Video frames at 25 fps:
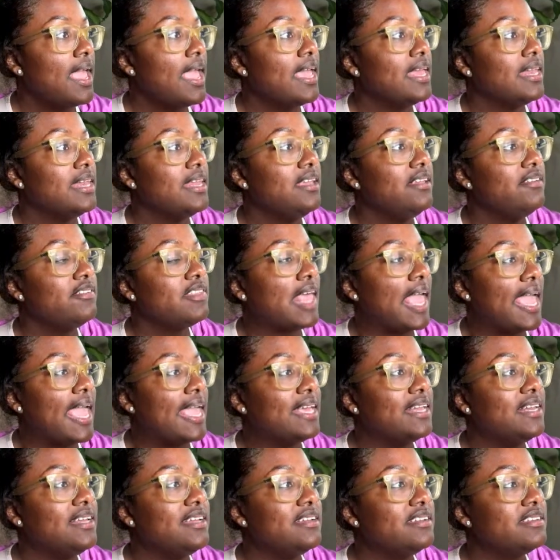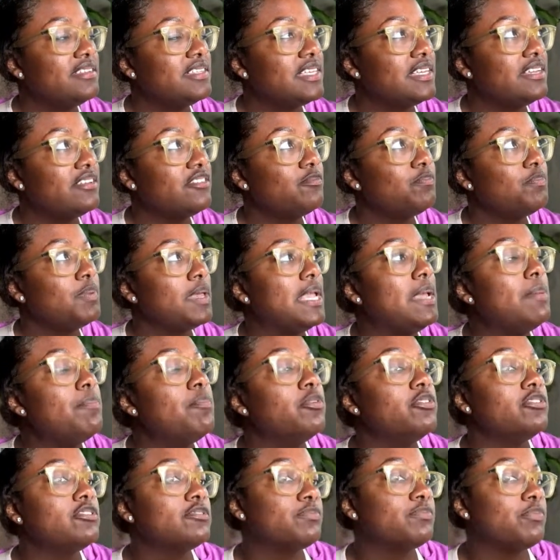And these aliases,
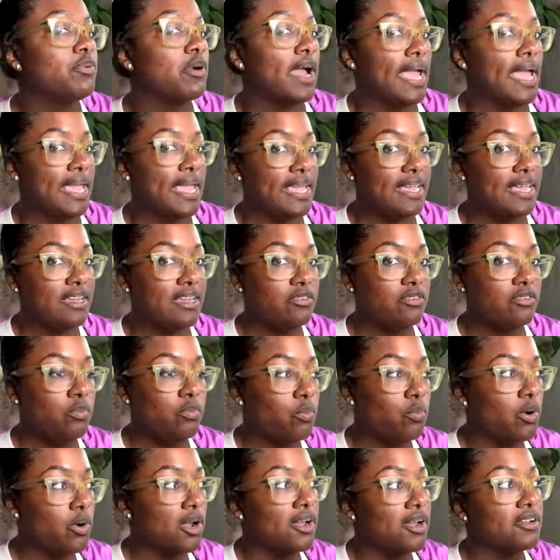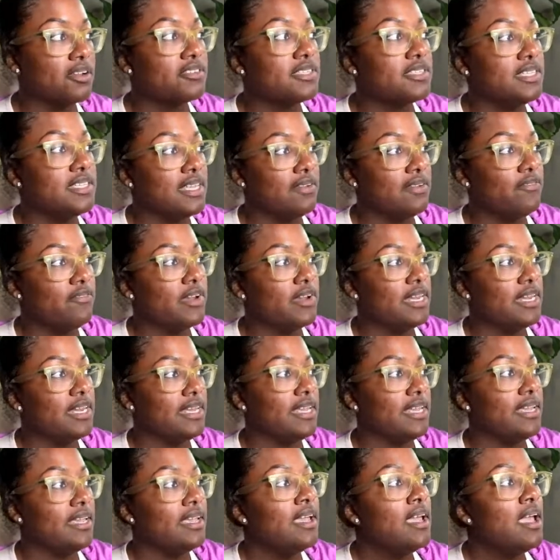people's brain works
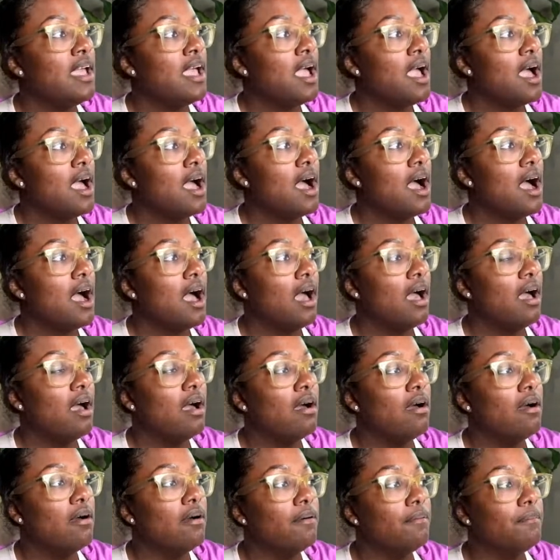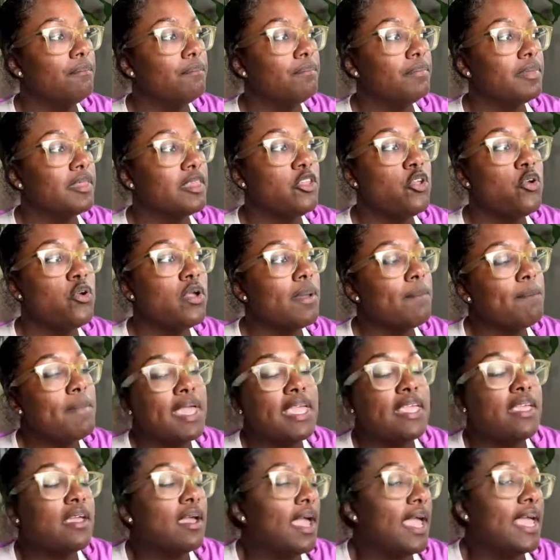differently. You can make
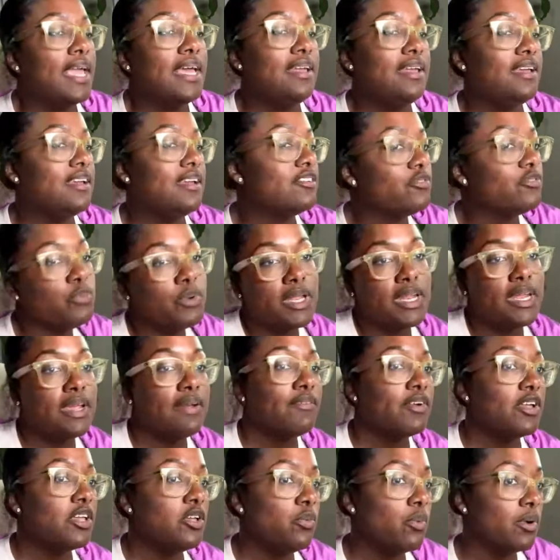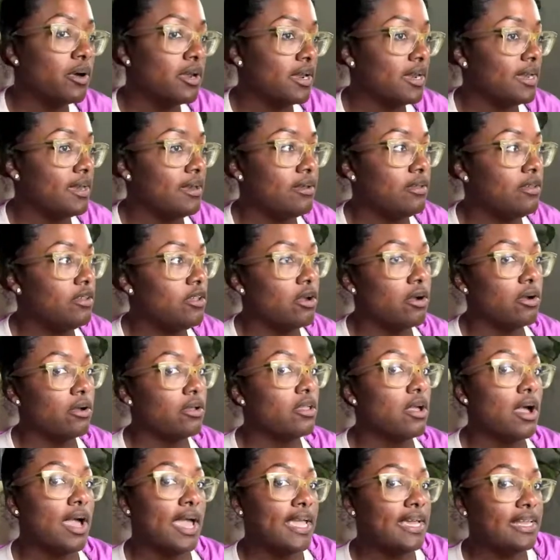your alias whatever you want
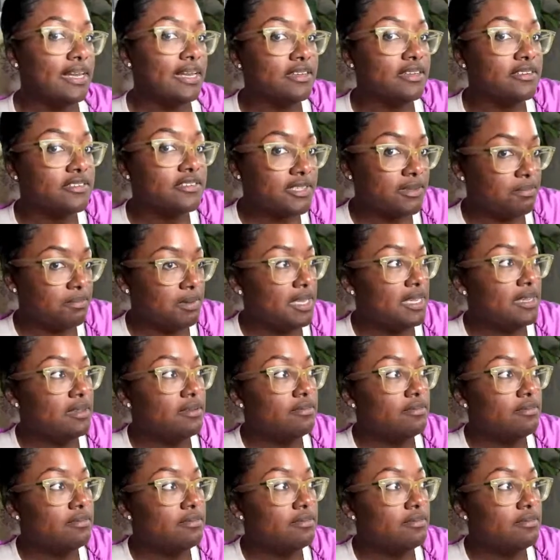your alias to be.